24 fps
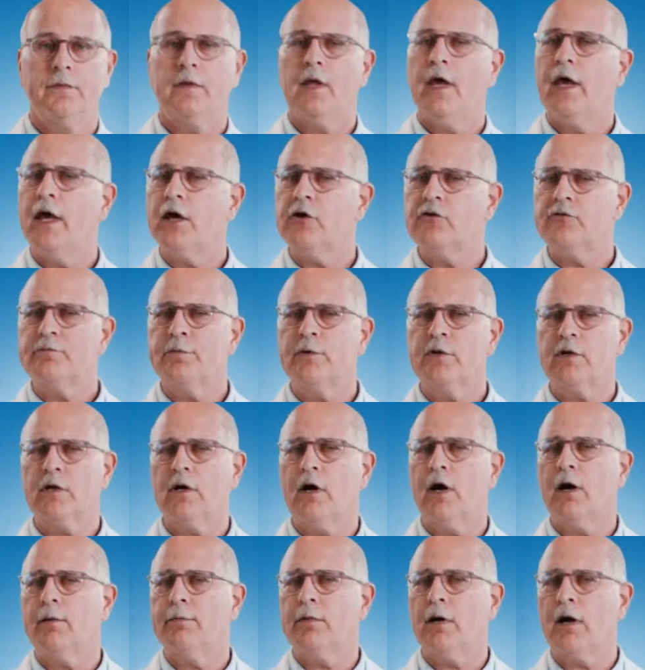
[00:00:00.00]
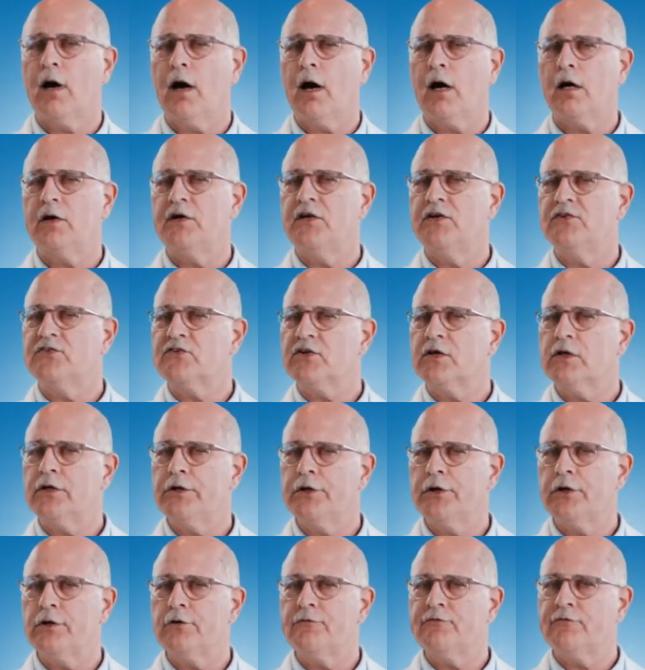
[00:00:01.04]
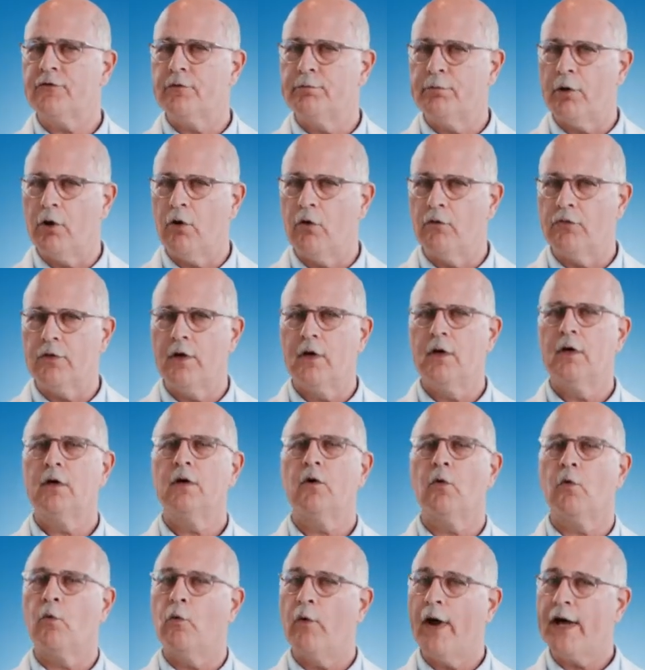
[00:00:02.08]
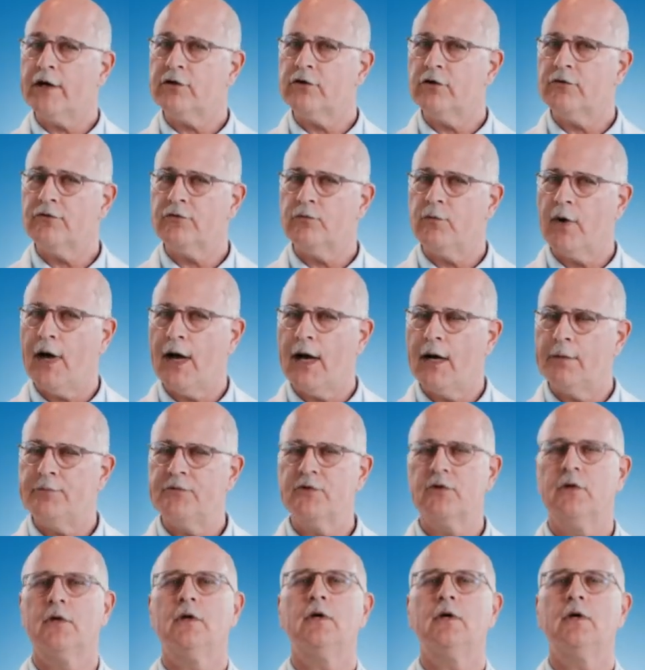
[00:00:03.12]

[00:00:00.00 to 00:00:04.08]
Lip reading: Xpert Carba-R is cleared for both rectal swabs